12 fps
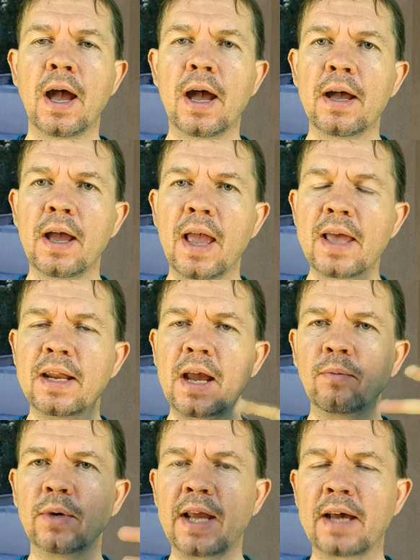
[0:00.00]
And I
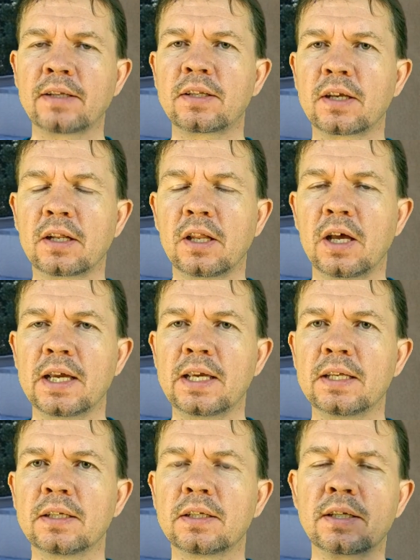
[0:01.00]
would ask the
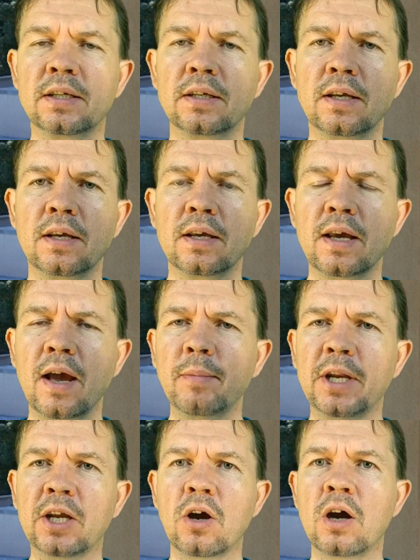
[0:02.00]
clients, how
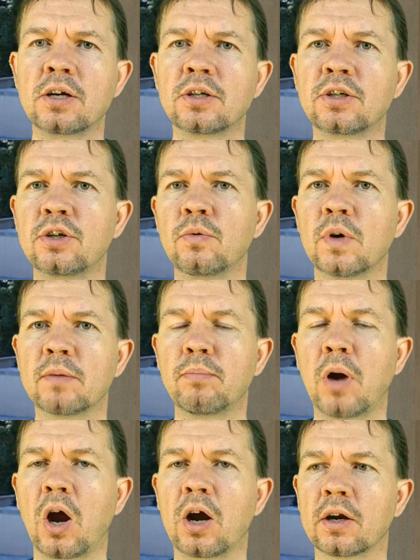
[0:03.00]
many cars do you want to
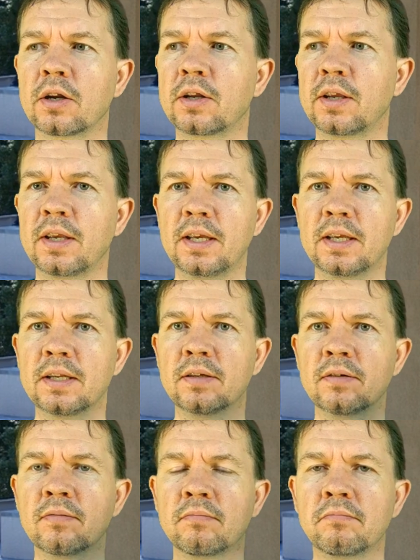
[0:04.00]
park
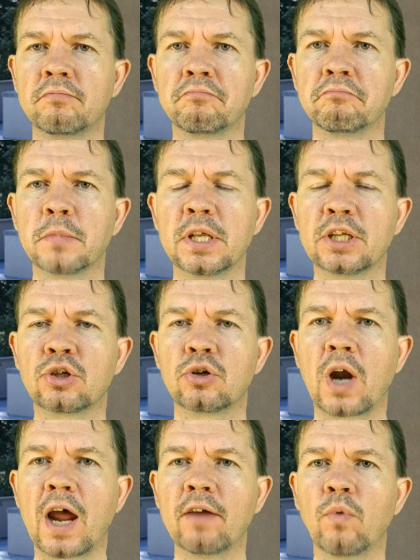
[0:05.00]
in this
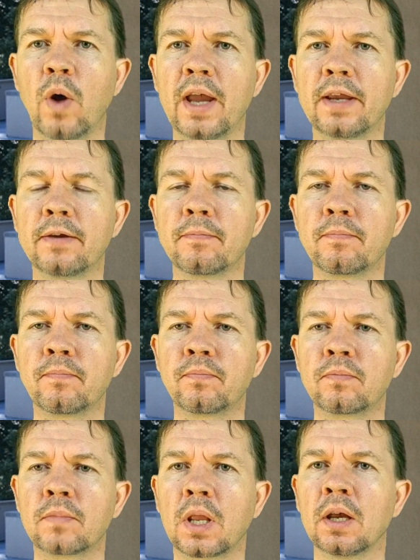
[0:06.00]
driveway?
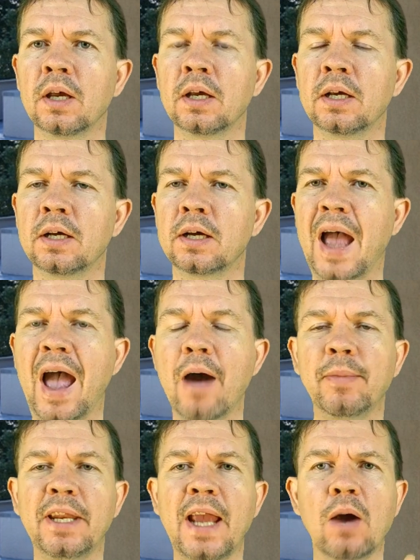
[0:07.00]
How
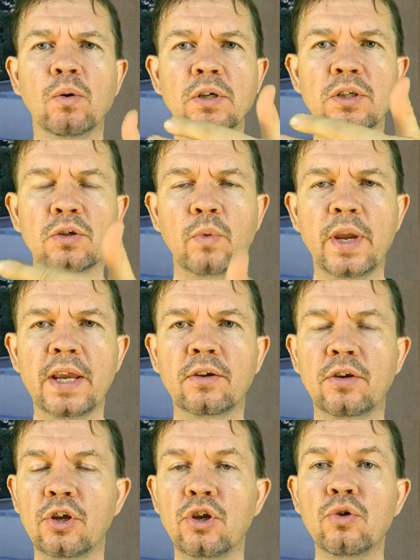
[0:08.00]
many hours a week
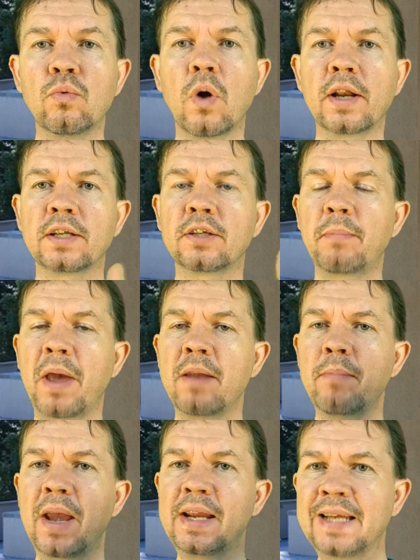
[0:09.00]
do you want to
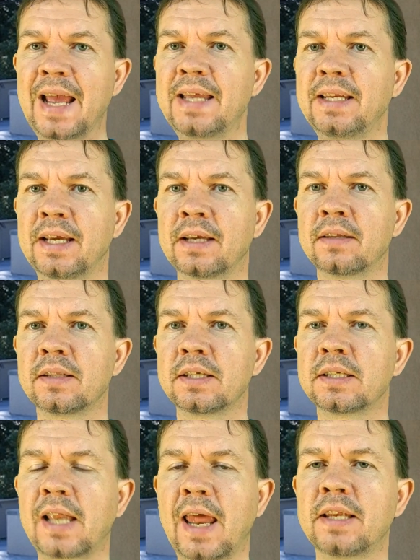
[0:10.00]
spend maintaining
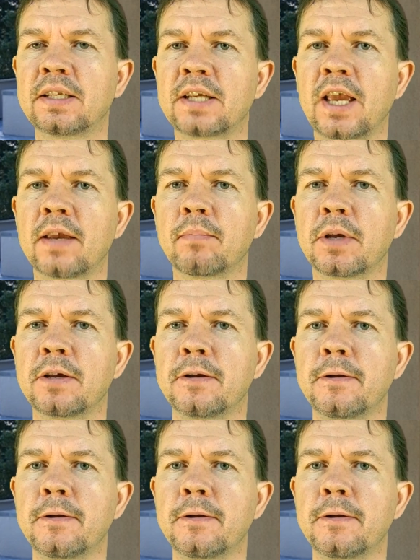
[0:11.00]
this landscape?